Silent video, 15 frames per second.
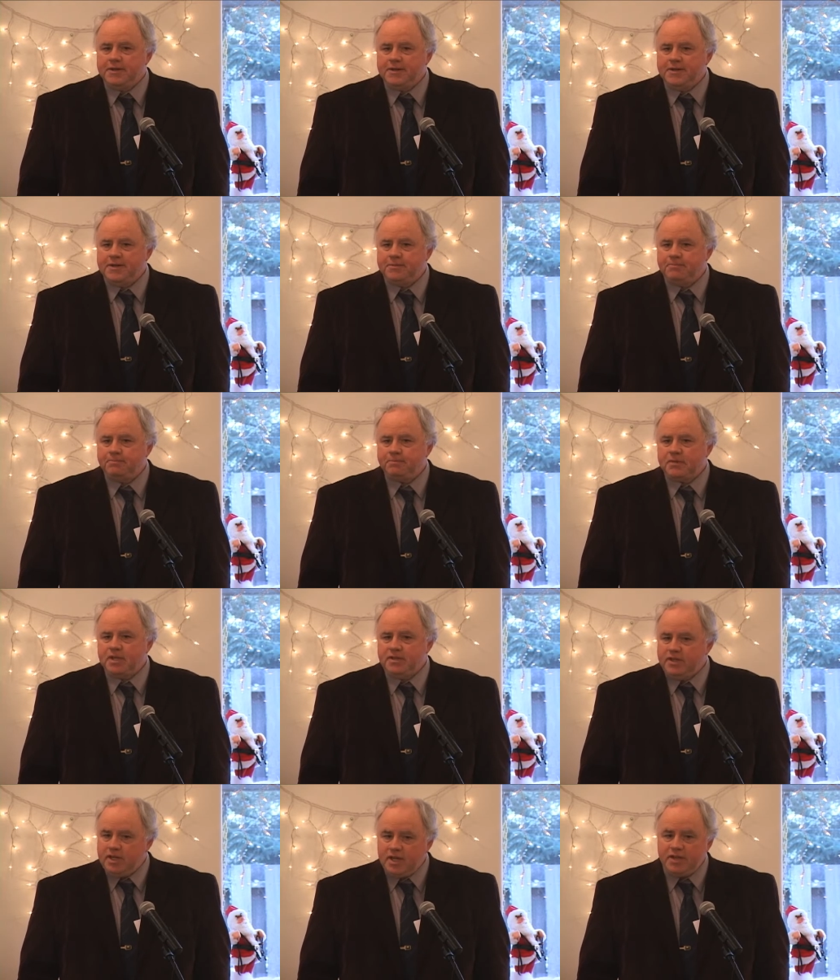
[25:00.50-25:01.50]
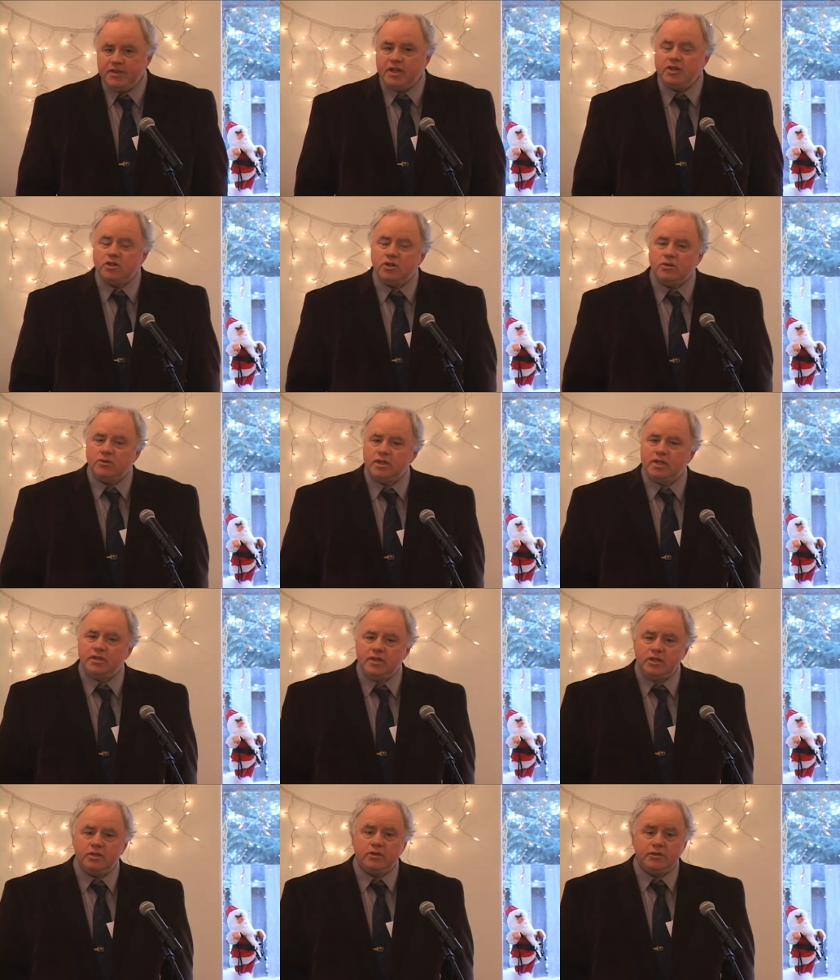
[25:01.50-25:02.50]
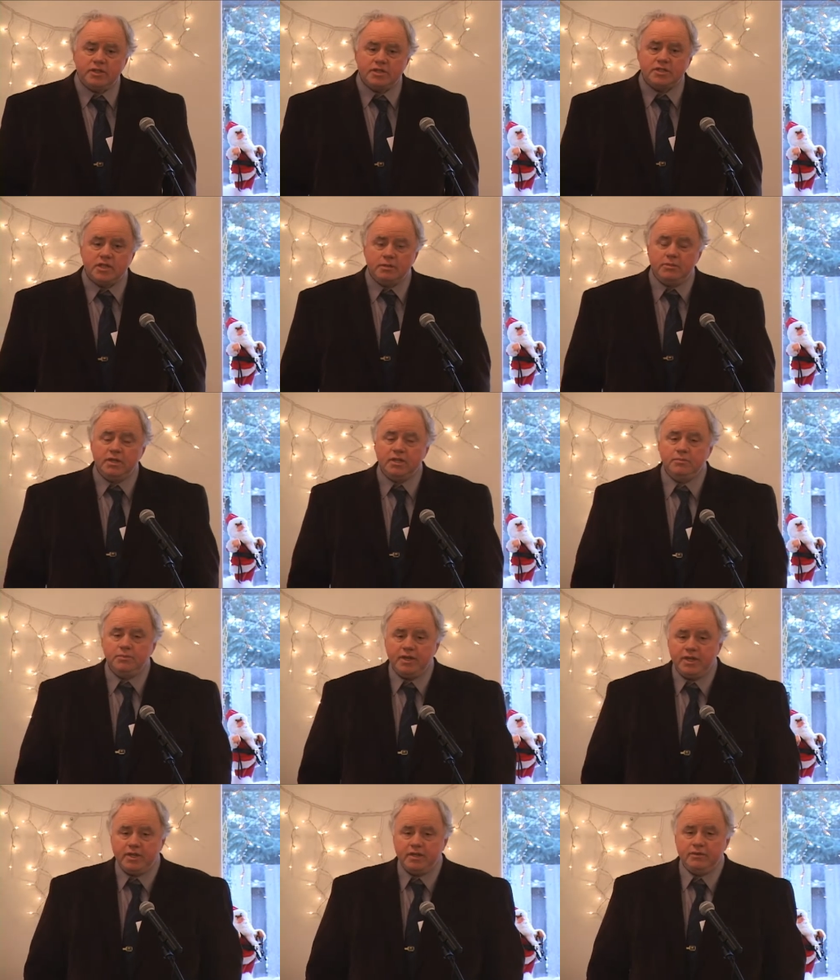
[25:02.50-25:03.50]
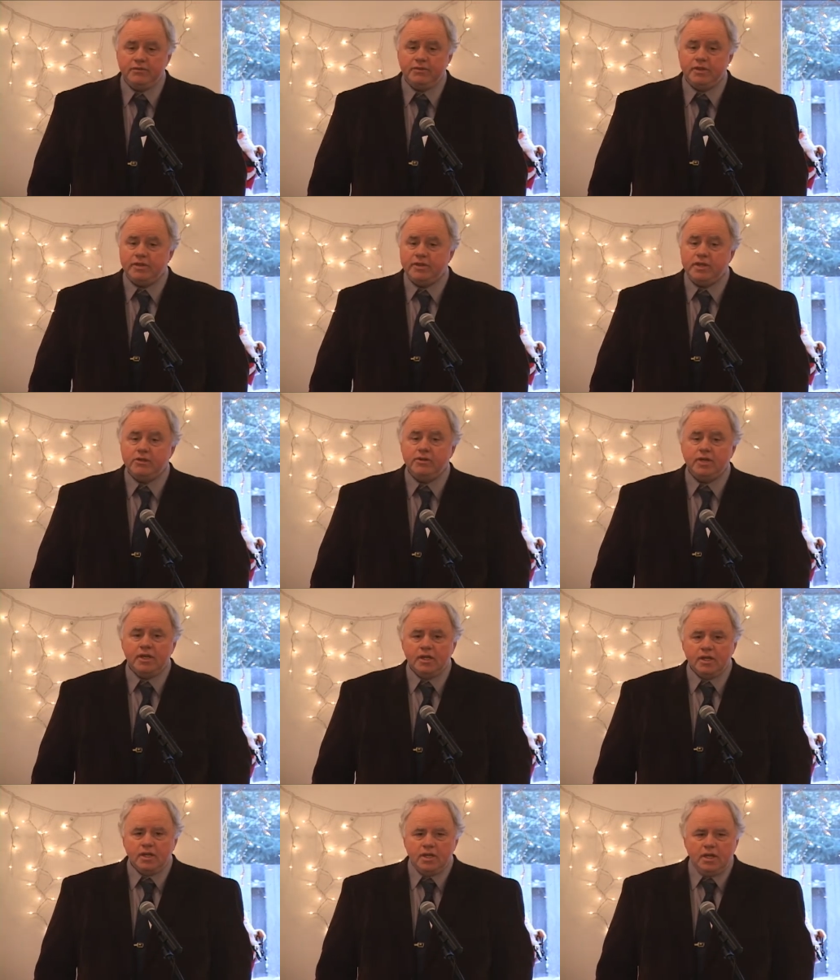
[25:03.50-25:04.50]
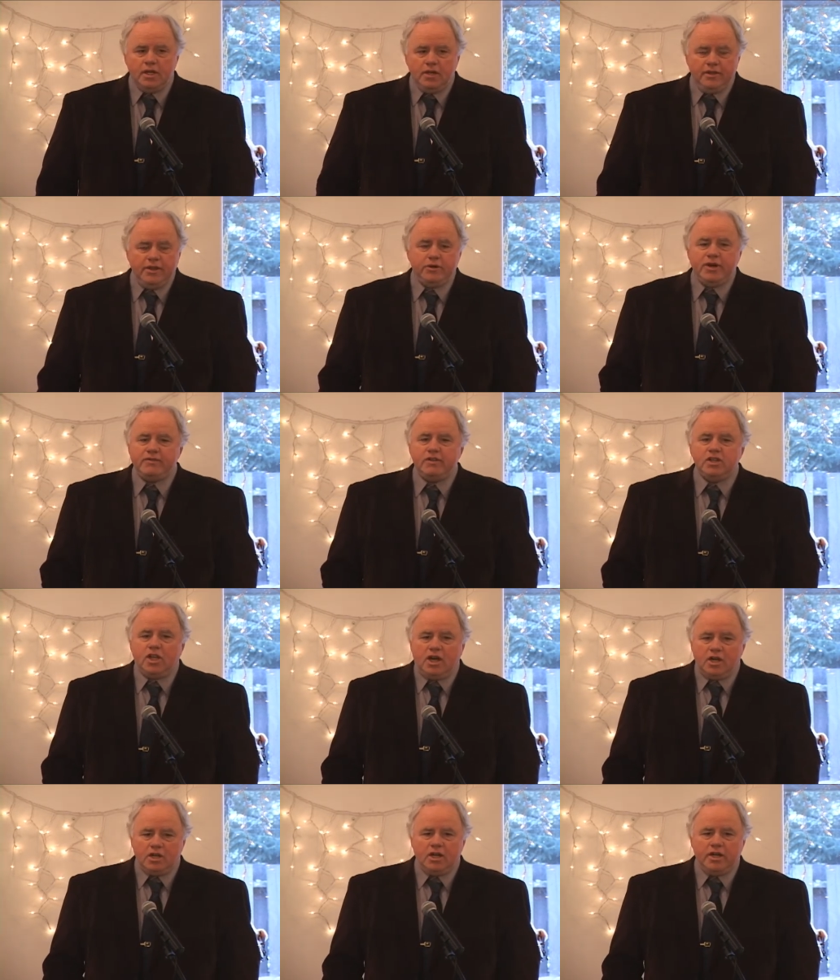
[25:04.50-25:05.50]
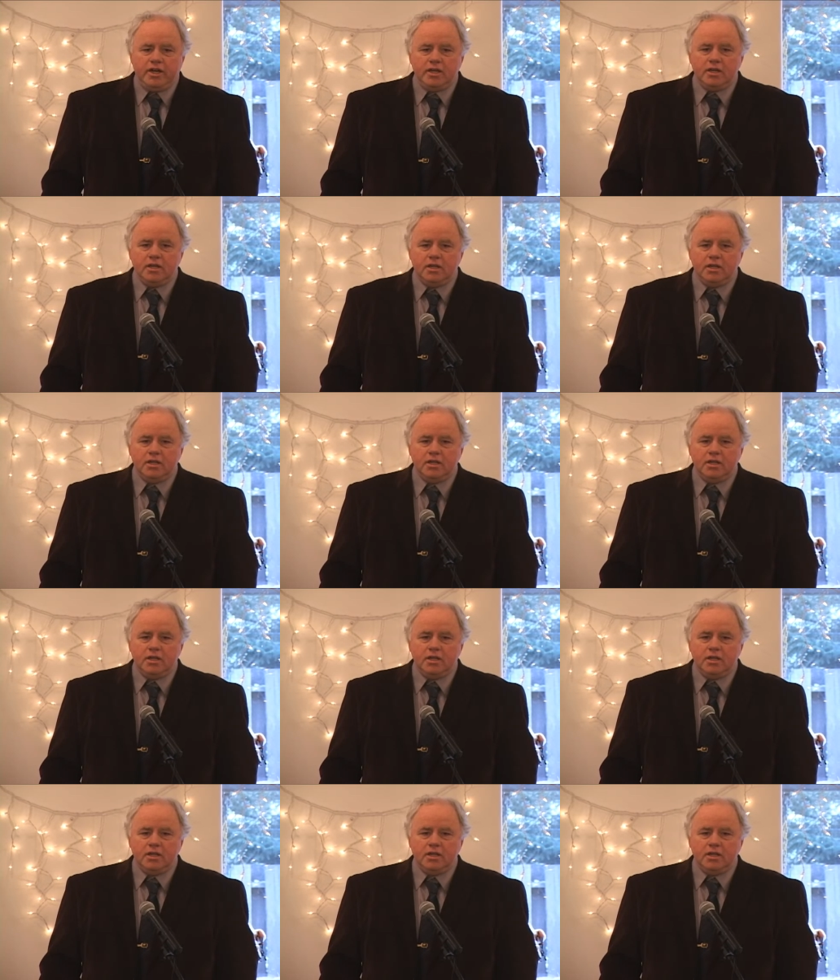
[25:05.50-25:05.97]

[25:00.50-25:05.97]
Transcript: Um, and they and they know they, they know that it's going to be competitive. They, they don't they don't have a lock on it.